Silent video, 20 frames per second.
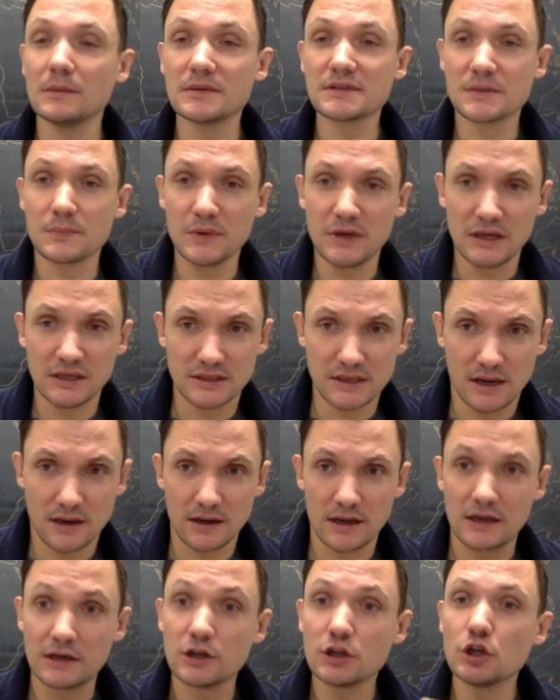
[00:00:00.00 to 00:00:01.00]
is it being done
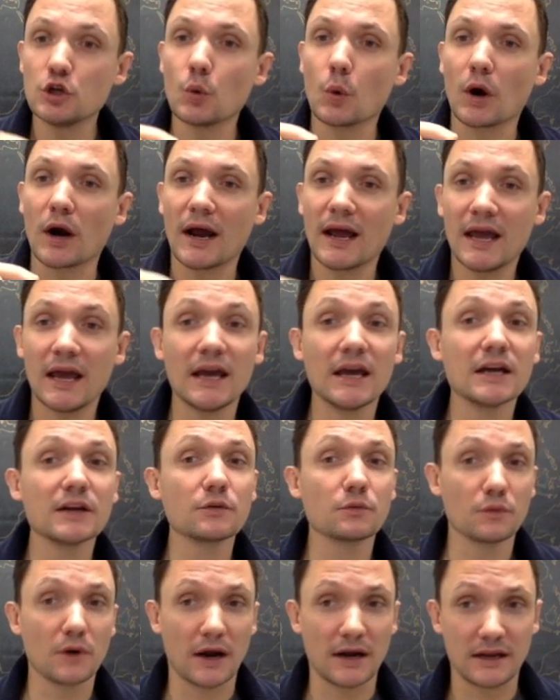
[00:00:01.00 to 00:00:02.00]
in? You are
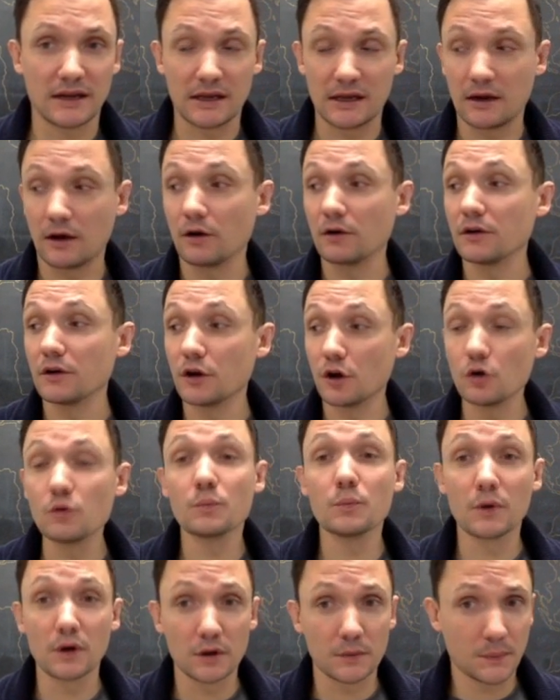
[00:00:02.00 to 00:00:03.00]
handwriting it on
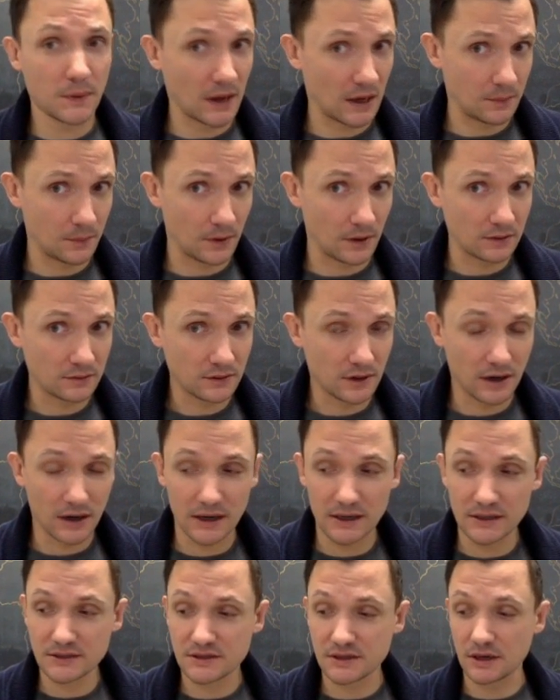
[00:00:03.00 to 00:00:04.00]
notebook paper. All
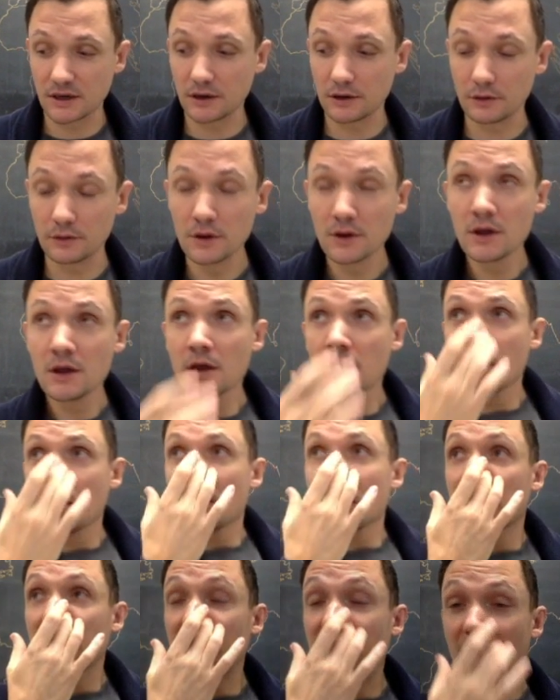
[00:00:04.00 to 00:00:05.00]
right, so
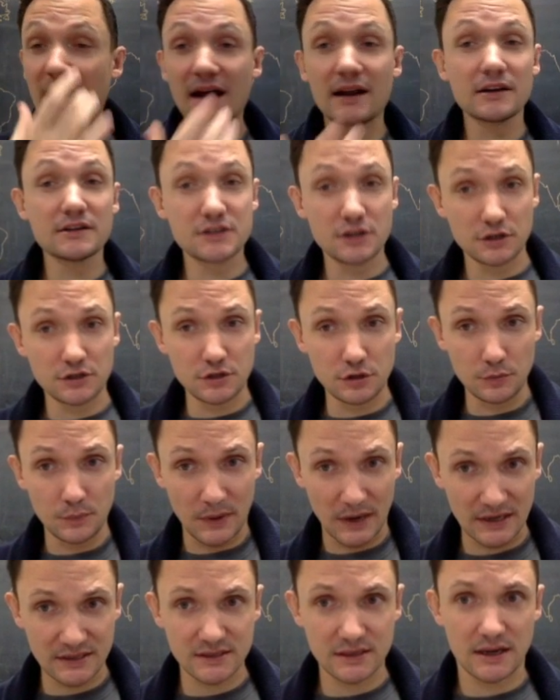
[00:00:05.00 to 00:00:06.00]
that is your 2
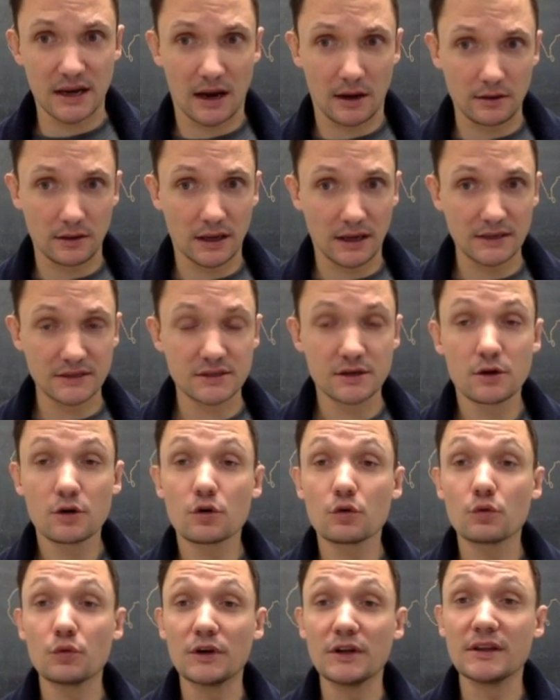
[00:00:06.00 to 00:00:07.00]
basic outlines.
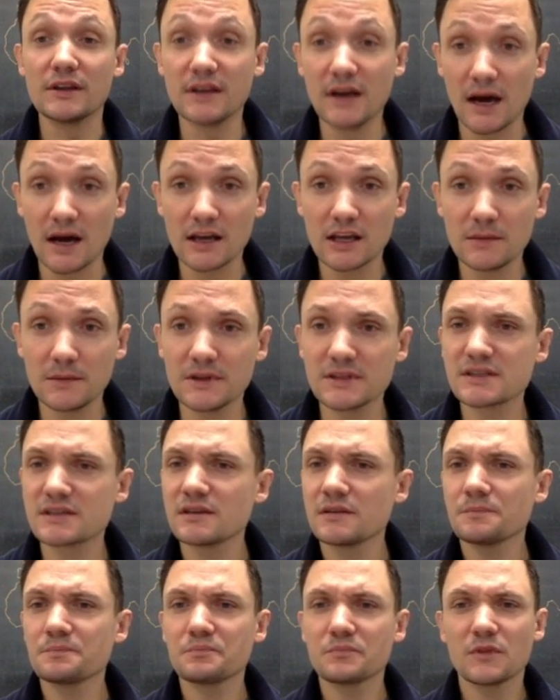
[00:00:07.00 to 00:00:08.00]
Read the documents,
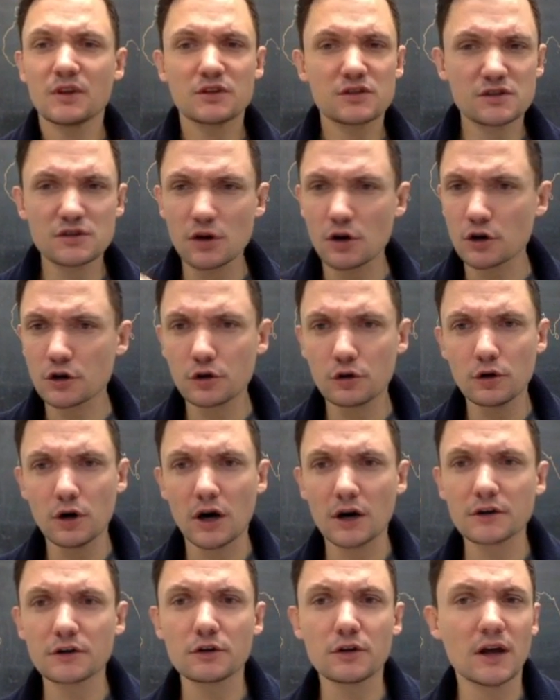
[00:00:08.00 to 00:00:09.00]
circle,
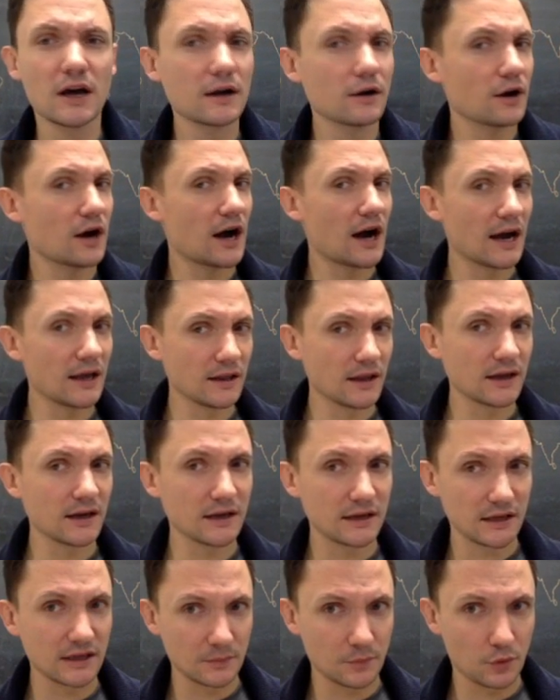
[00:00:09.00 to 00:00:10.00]
underline, or highlight
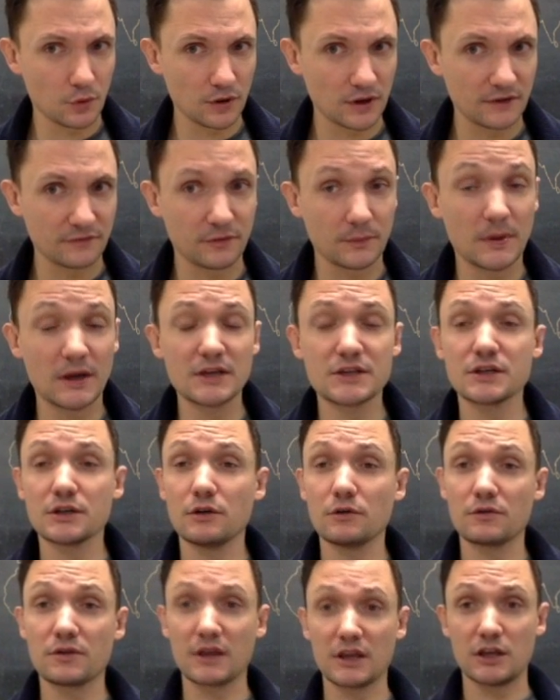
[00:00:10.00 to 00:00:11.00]
any important information
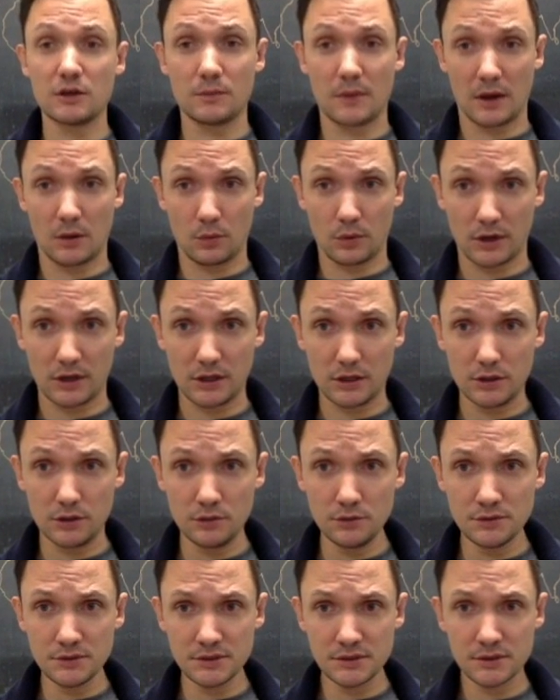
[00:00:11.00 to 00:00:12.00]
you think you may want to
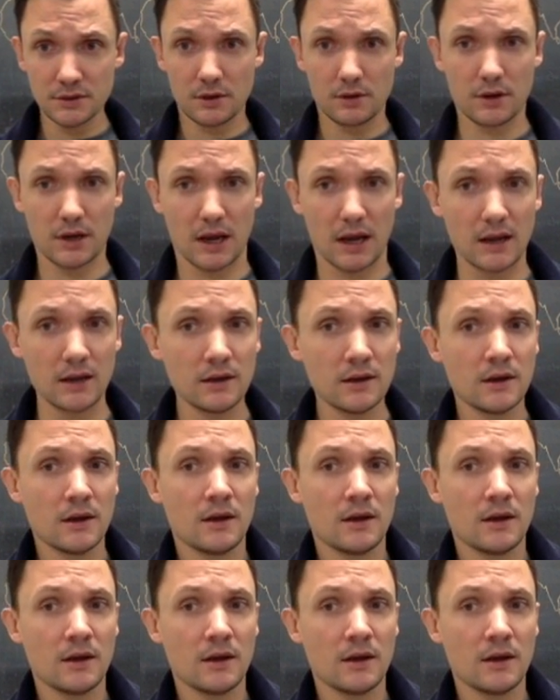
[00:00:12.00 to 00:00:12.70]
use. Okay,